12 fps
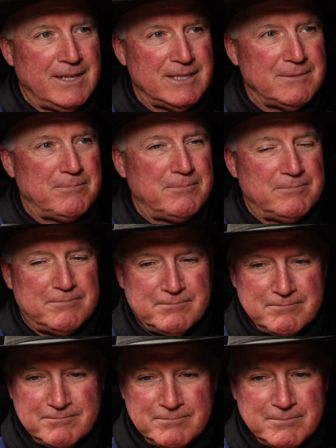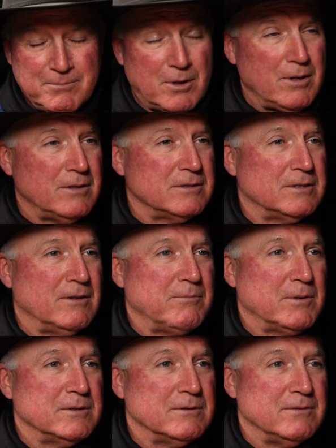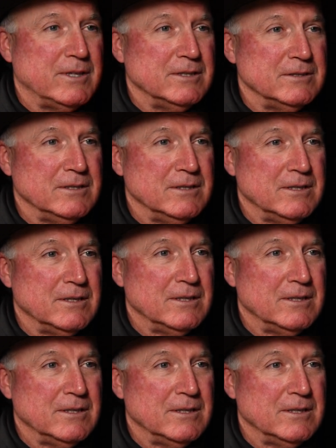That's part of their self-preservation.